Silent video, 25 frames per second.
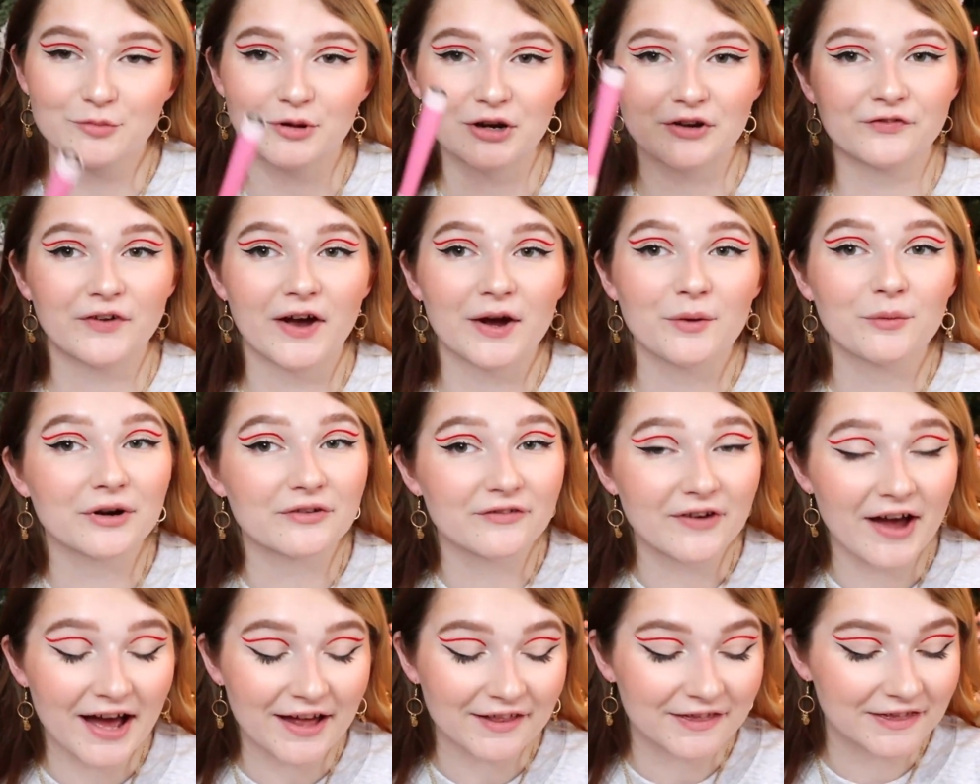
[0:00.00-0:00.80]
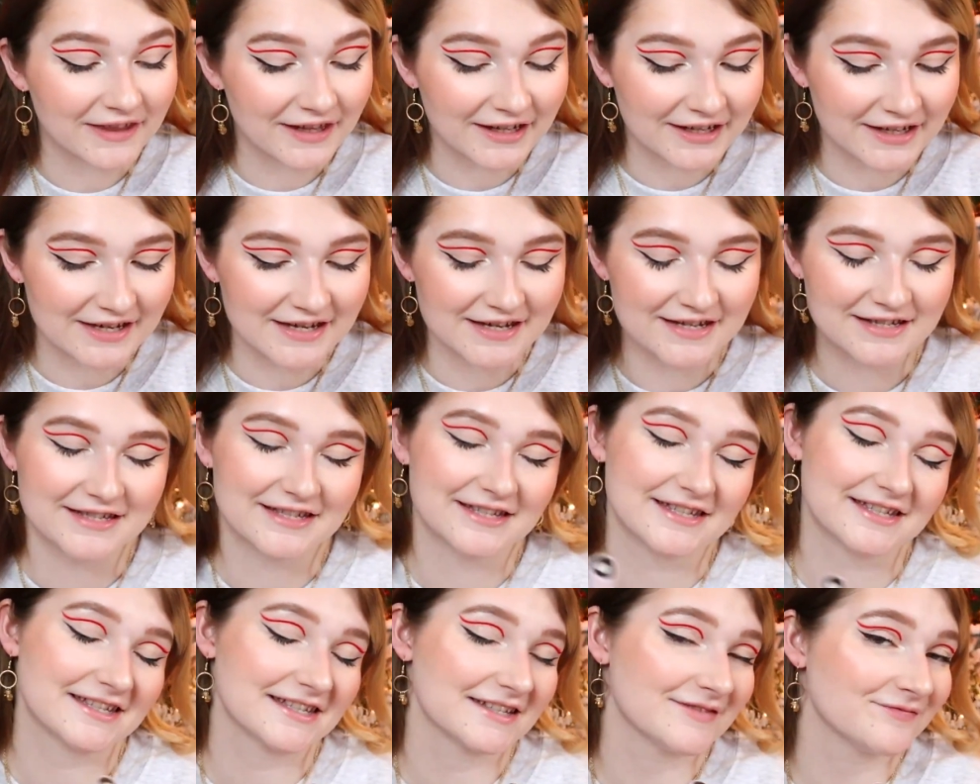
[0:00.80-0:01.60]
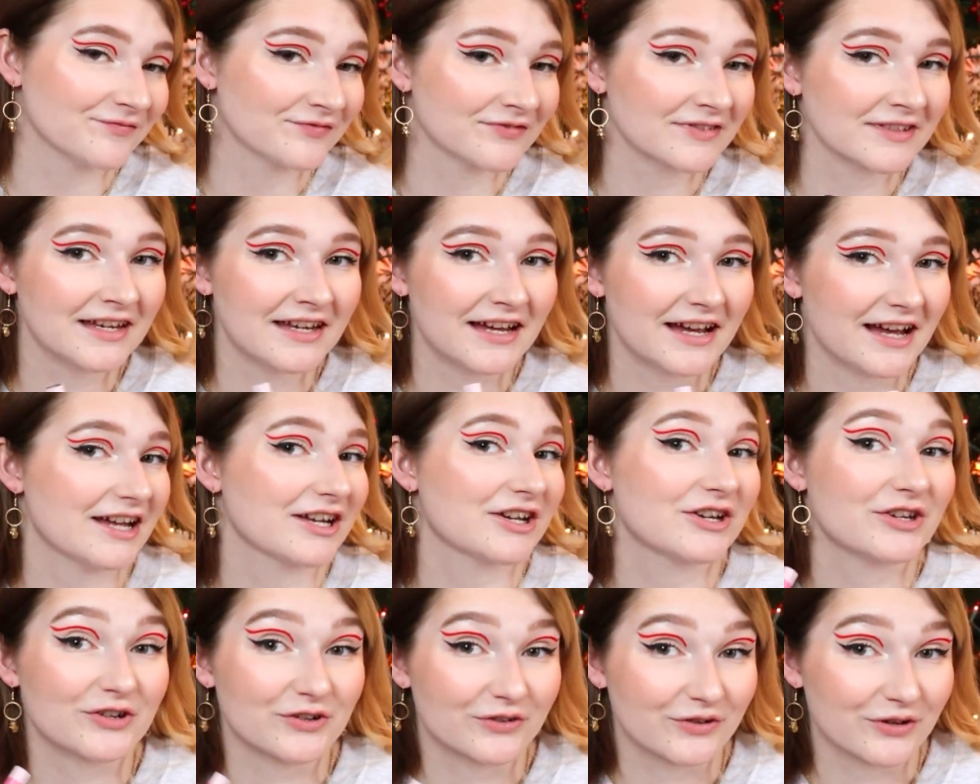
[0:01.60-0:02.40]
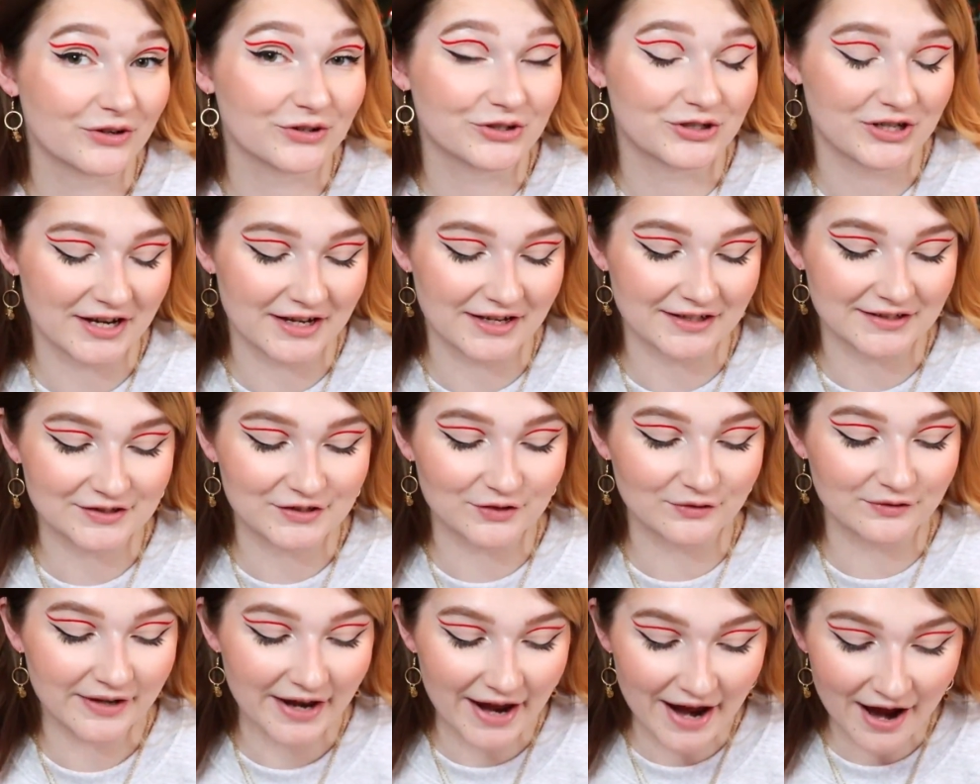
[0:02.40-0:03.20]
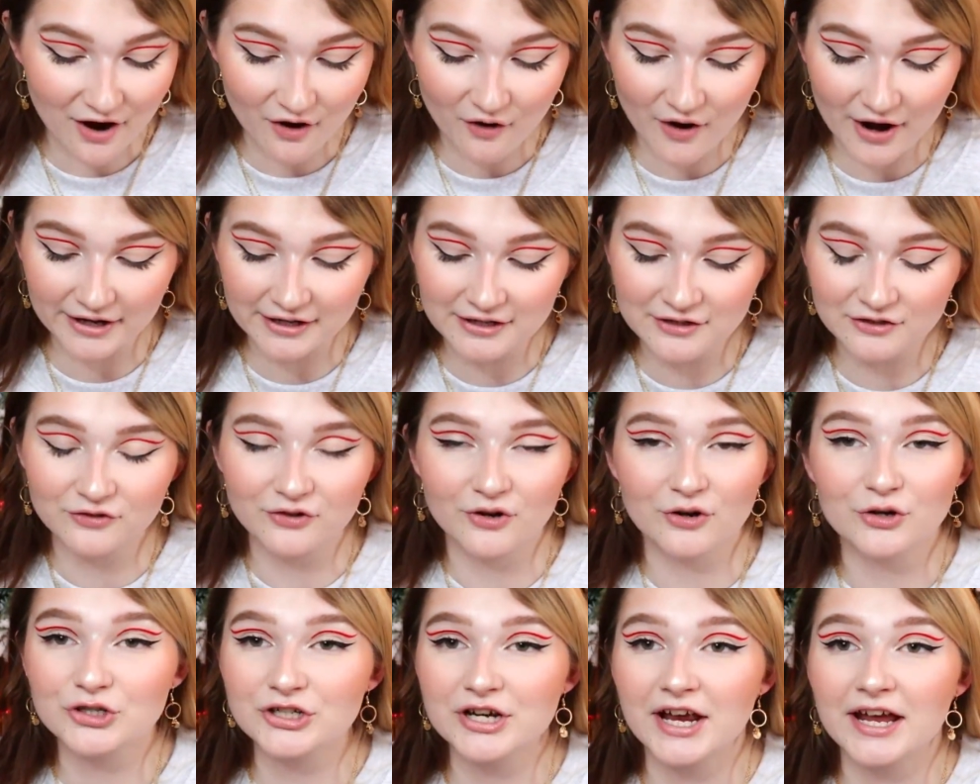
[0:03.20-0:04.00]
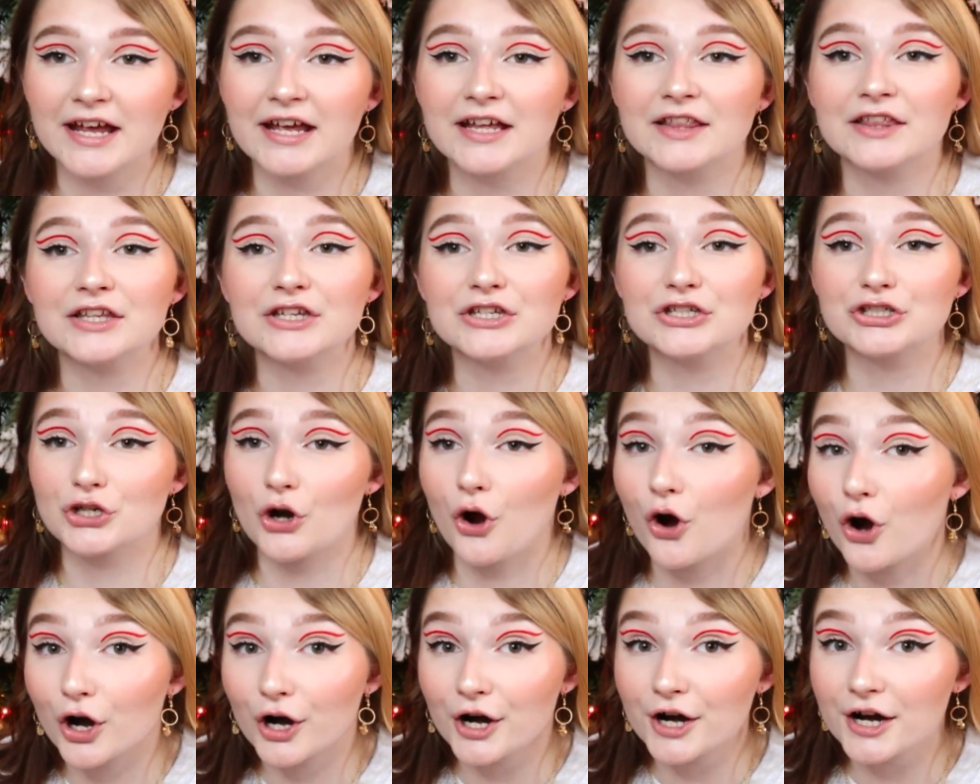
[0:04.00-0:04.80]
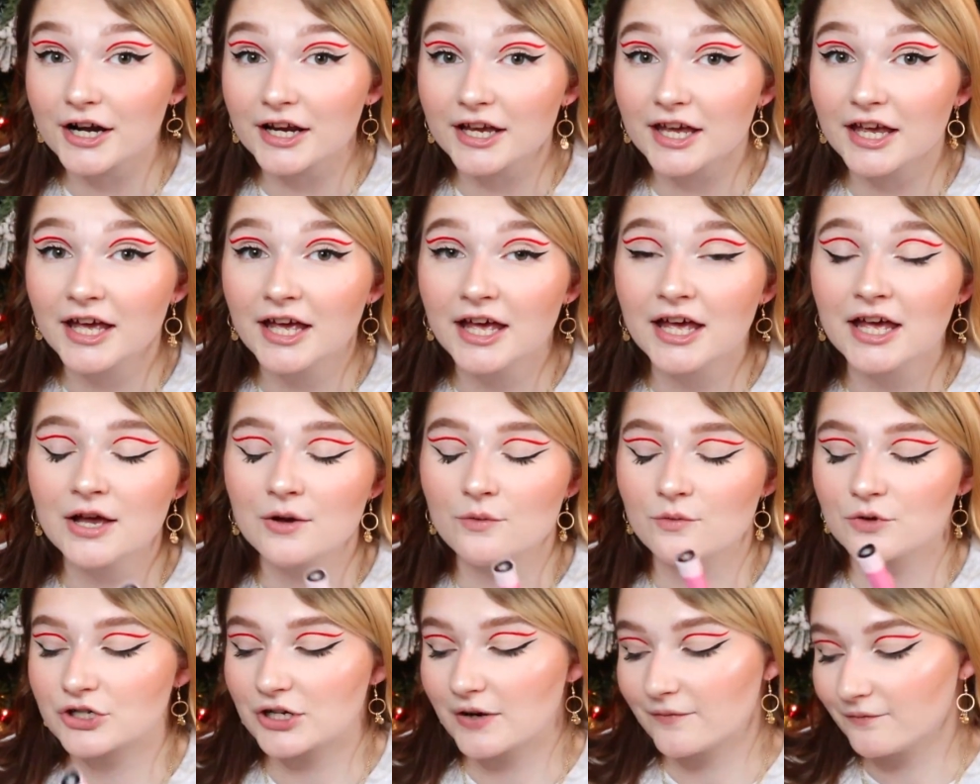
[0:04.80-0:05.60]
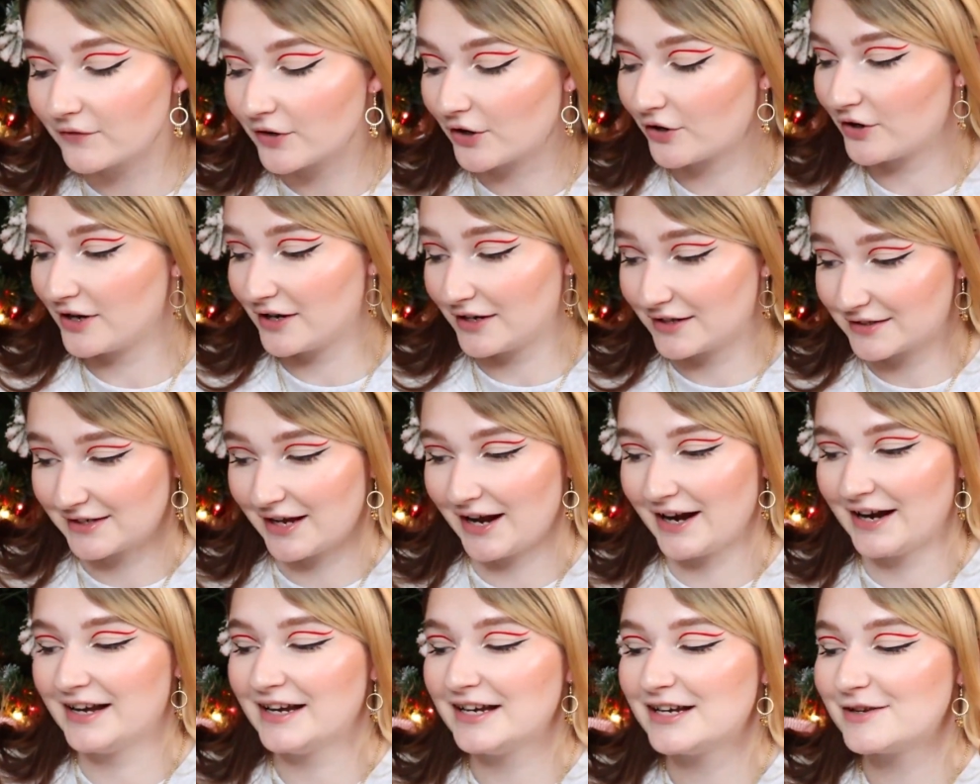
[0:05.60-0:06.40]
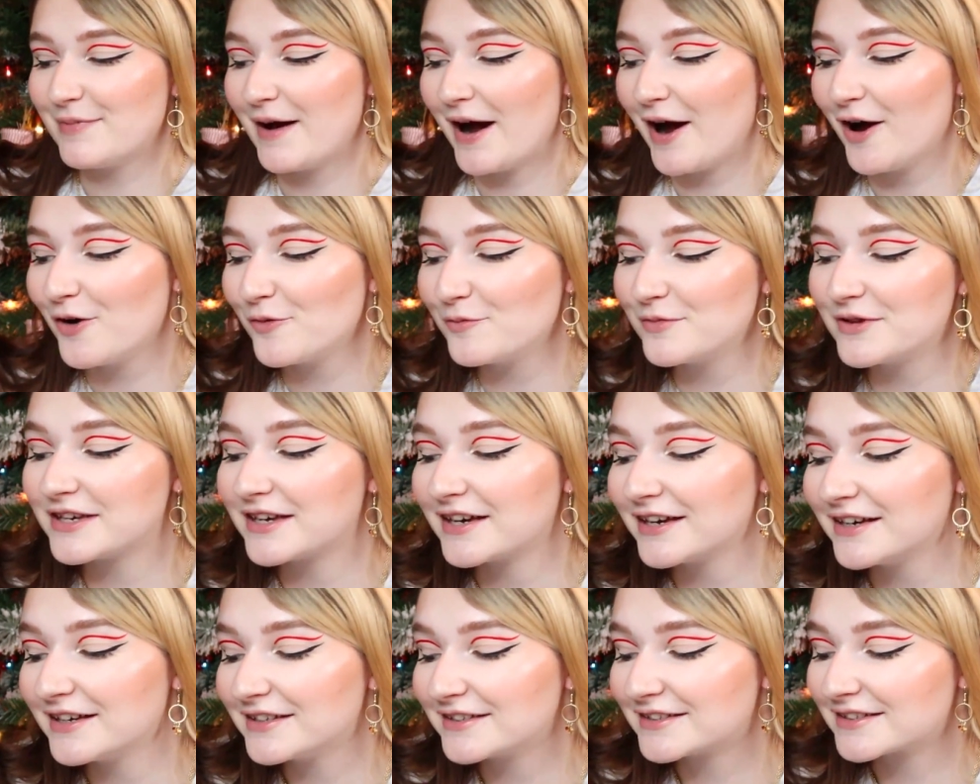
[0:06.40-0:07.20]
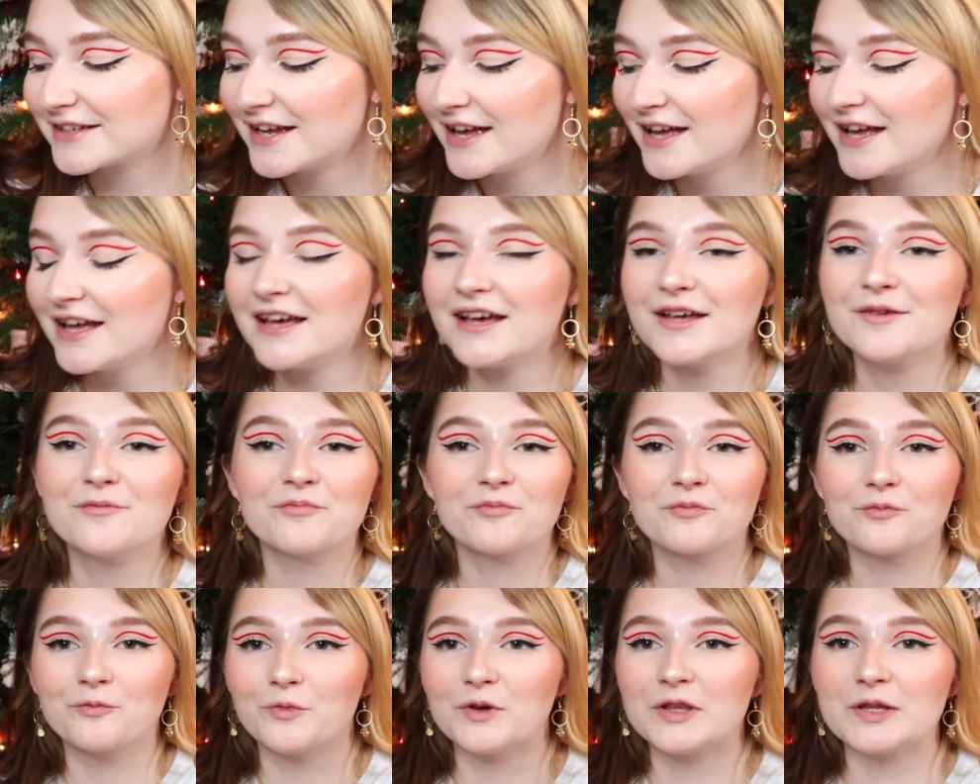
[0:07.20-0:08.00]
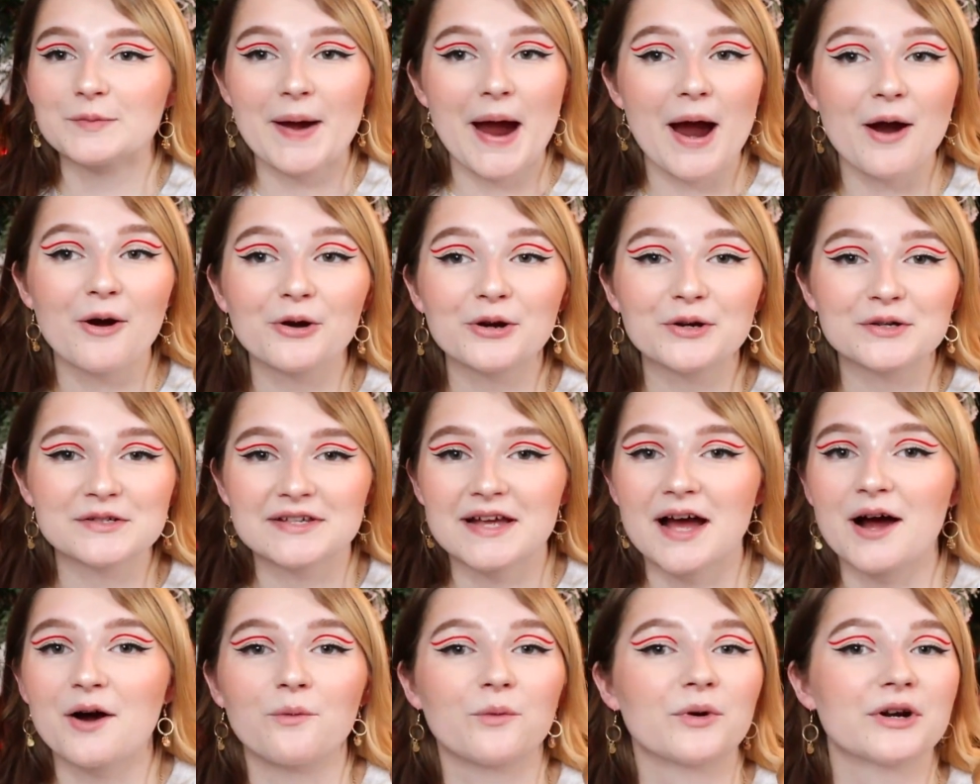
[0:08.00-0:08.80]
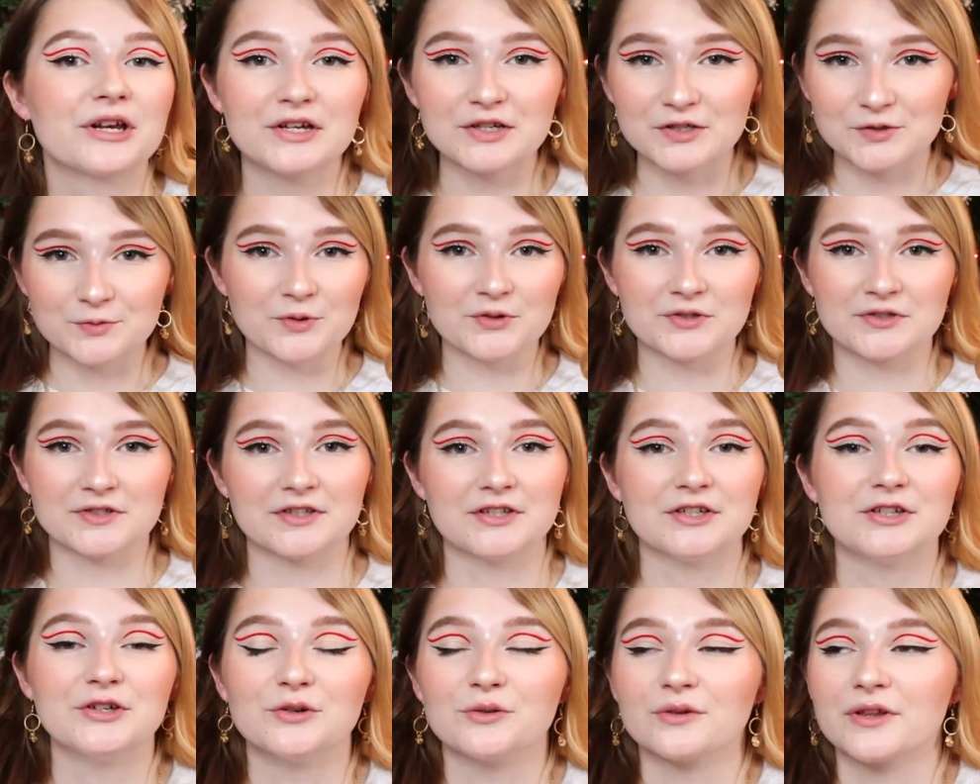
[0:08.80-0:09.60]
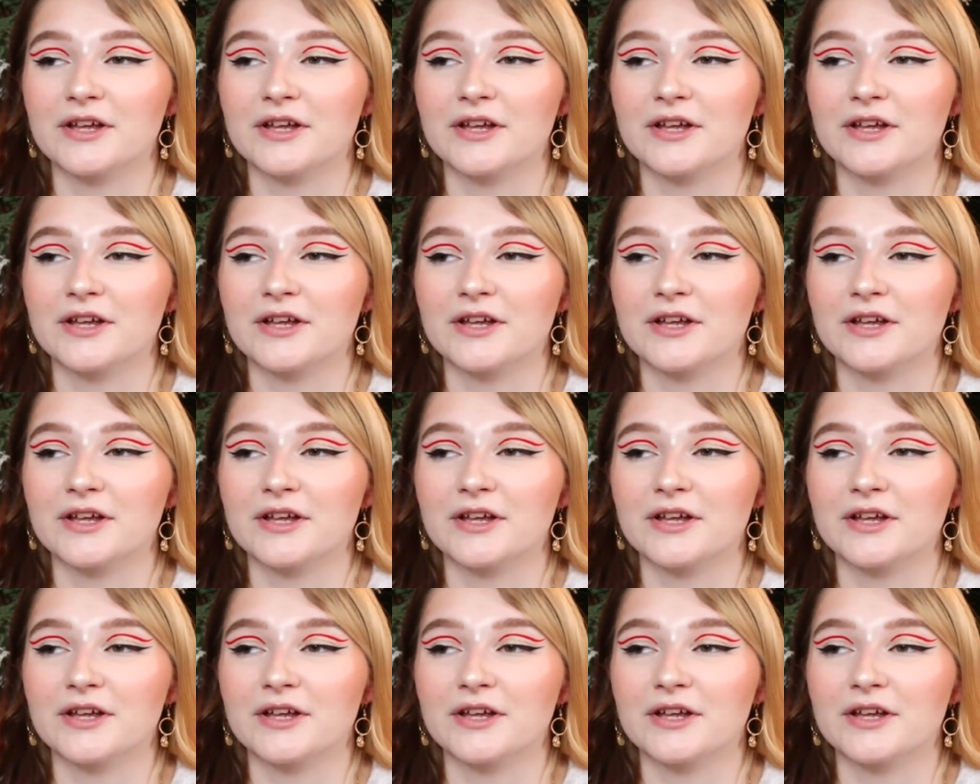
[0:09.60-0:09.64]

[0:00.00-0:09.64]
But if I would have had this, I could have crocheted. So now I can crochet in the dark, which I'm very excited about because when the power goes out, what are you supposed to do?